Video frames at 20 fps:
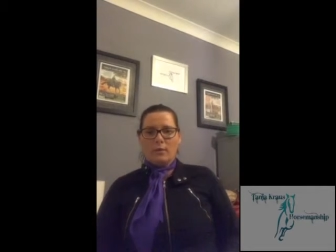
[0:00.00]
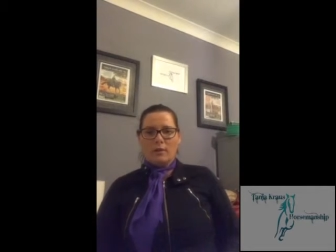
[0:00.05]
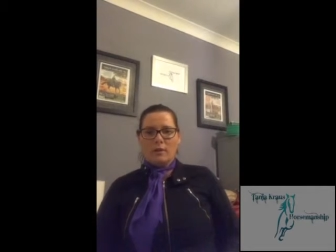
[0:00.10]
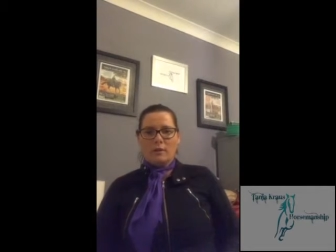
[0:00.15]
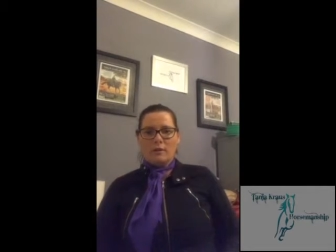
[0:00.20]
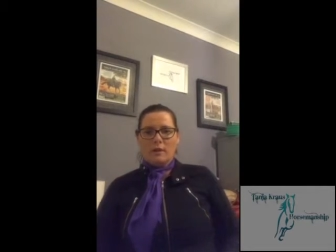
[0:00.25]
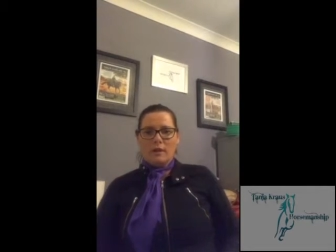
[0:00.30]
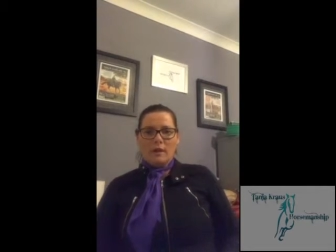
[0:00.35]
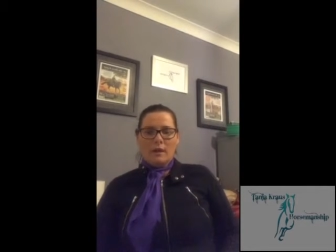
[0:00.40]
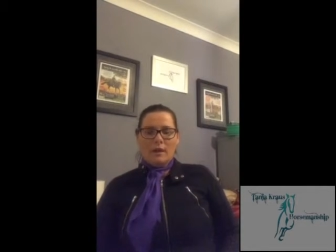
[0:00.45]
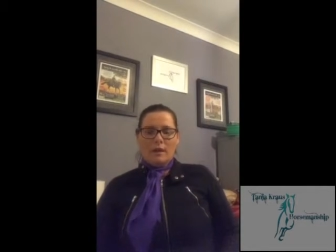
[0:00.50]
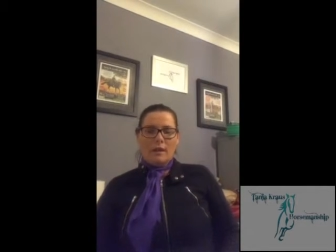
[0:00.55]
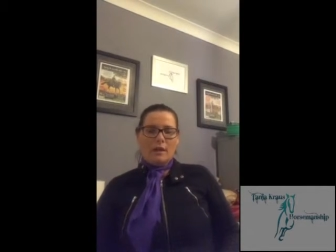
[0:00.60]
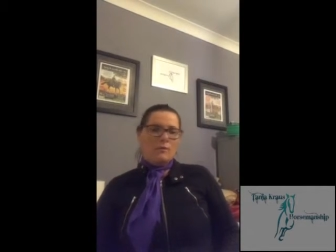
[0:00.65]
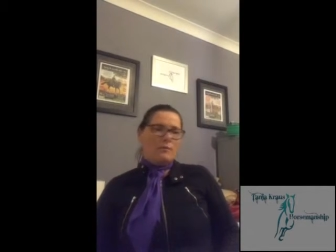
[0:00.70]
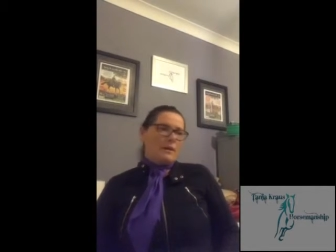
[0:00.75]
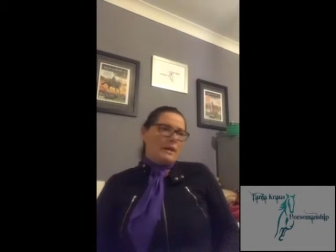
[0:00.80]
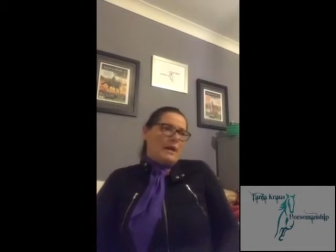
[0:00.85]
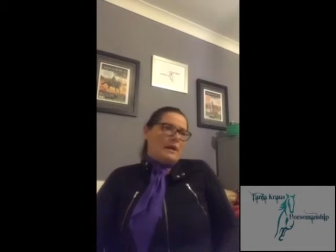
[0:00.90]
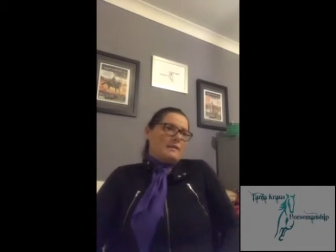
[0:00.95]
and
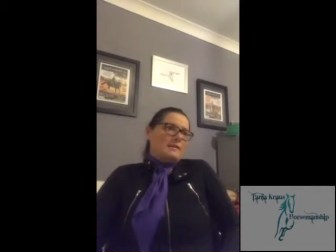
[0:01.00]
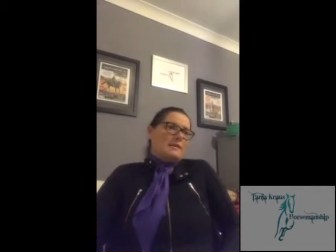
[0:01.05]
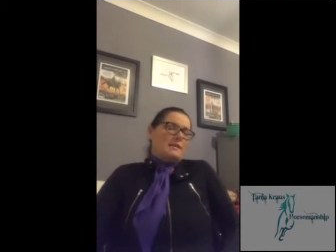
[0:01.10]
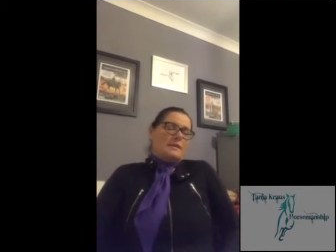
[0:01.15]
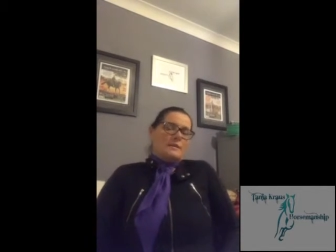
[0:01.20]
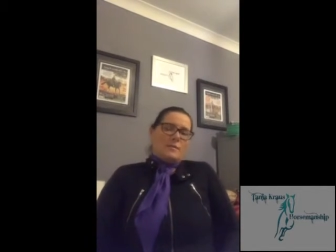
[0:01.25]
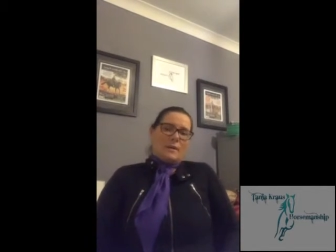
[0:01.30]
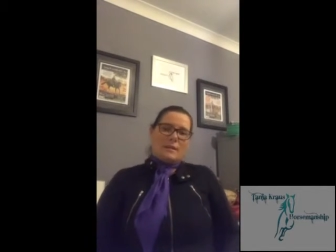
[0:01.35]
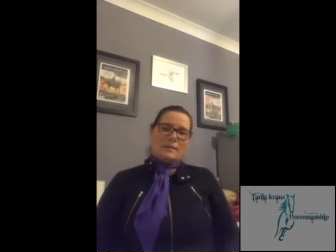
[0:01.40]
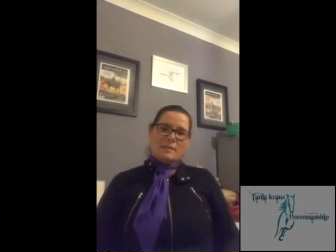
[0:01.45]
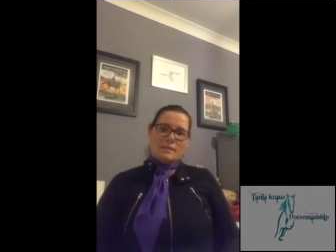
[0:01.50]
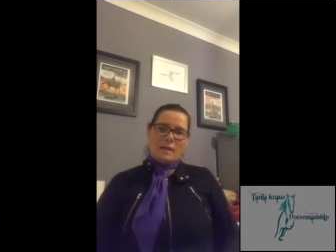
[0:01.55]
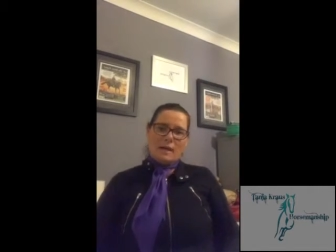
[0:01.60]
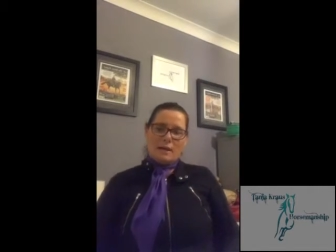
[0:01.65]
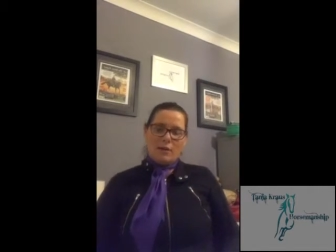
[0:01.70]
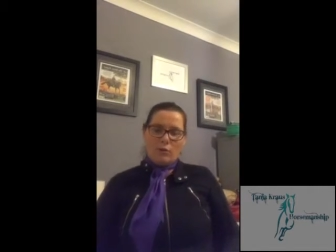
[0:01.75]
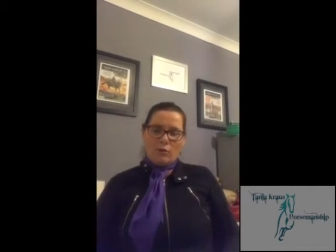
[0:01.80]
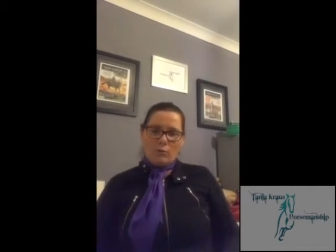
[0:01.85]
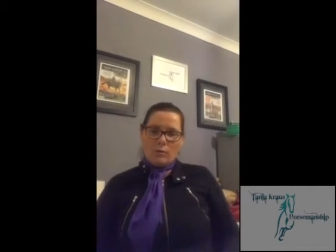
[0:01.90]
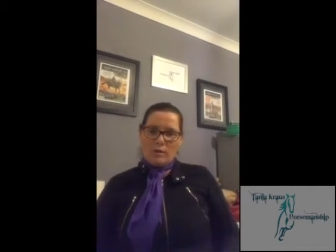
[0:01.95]
here we are 6 months
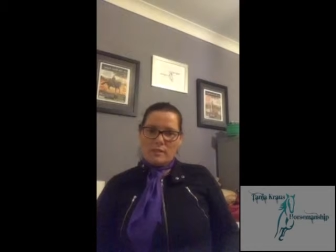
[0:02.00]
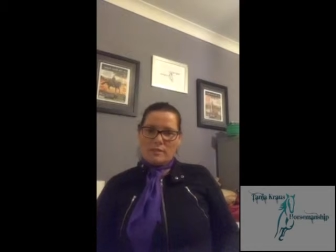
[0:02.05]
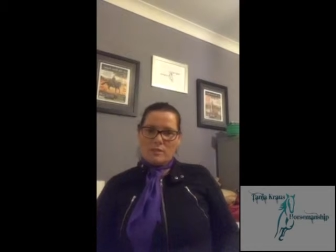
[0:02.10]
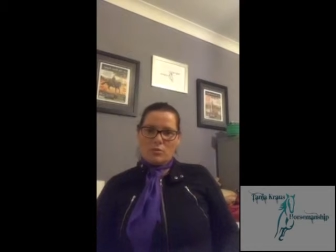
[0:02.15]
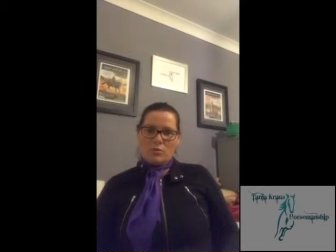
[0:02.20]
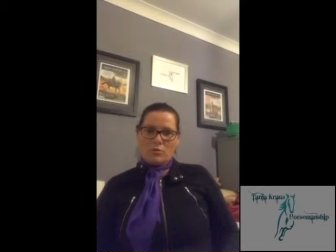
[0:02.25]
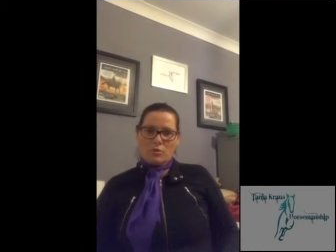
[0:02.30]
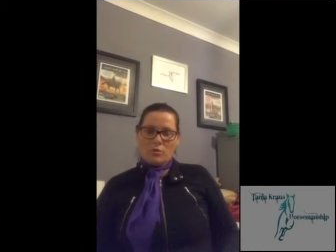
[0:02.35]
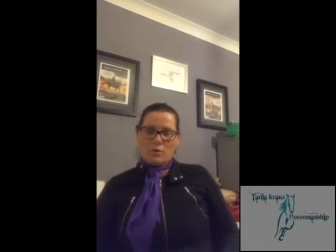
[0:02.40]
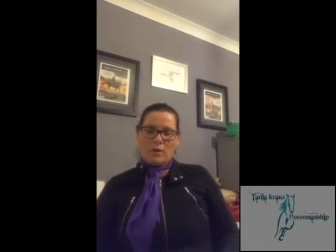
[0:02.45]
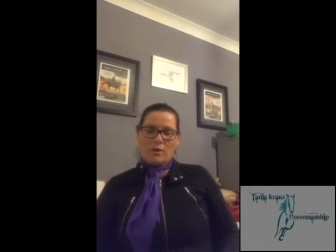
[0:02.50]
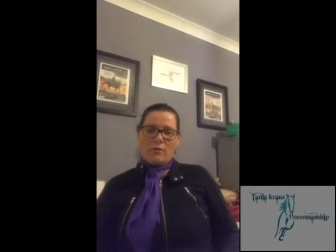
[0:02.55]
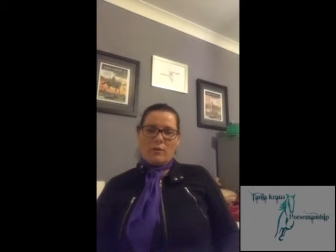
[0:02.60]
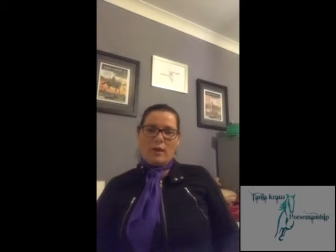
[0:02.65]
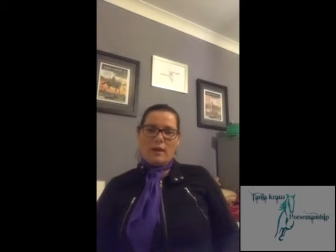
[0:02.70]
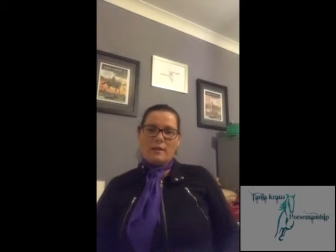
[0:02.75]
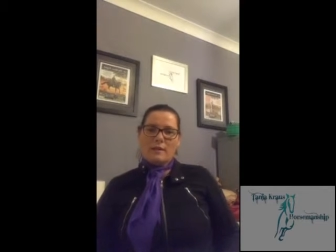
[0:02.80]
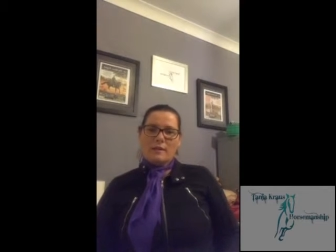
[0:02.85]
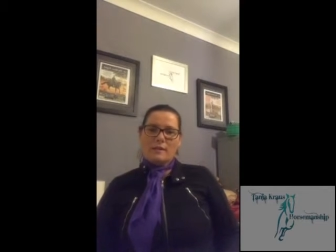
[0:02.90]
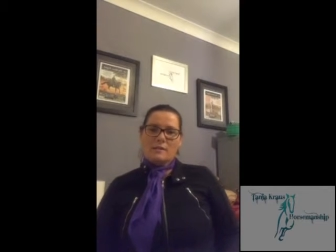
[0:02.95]
later and we're still doing
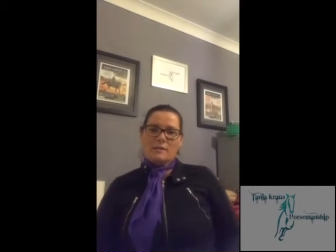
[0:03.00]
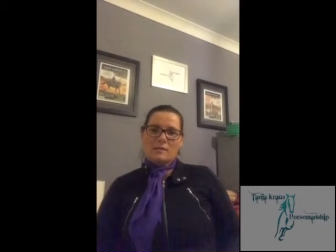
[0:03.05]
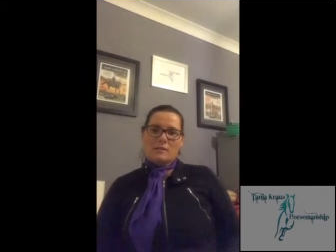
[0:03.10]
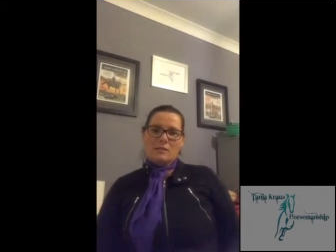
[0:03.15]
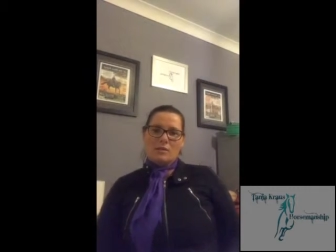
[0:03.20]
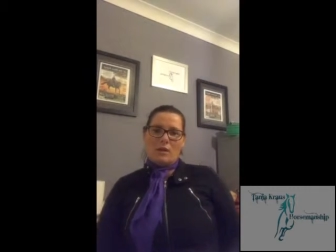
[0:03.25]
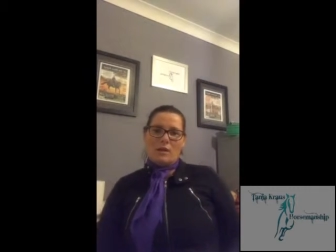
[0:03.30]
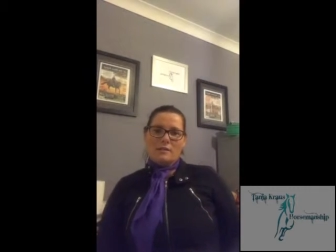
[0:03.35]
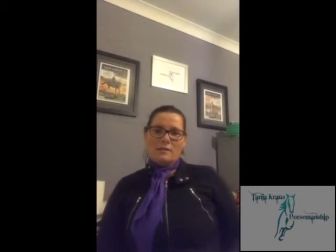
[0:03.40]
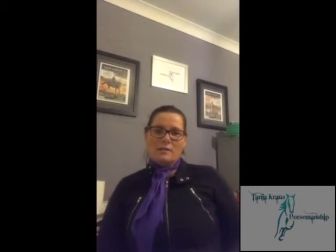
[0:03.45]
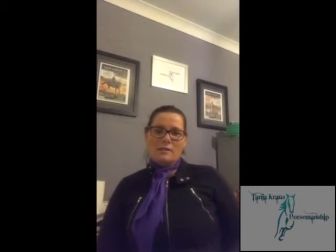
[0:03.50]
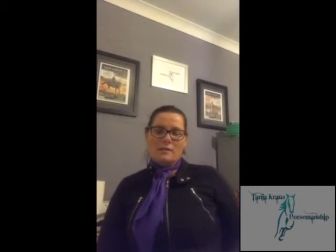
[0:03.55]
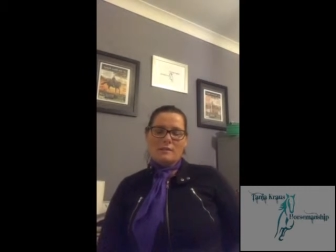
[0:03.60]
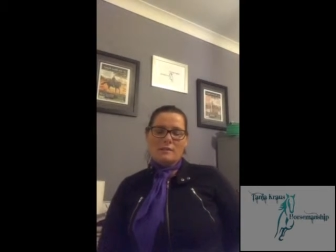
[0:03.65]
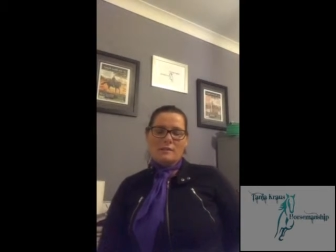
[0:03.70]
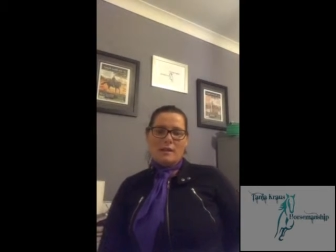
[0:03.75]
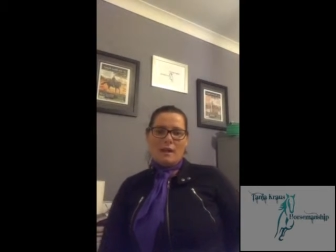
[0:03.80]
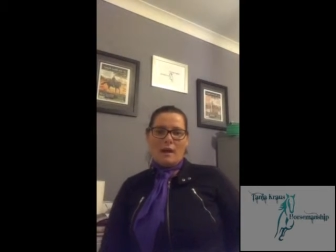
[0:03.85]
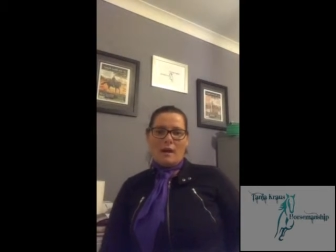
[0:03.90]
ground exercises,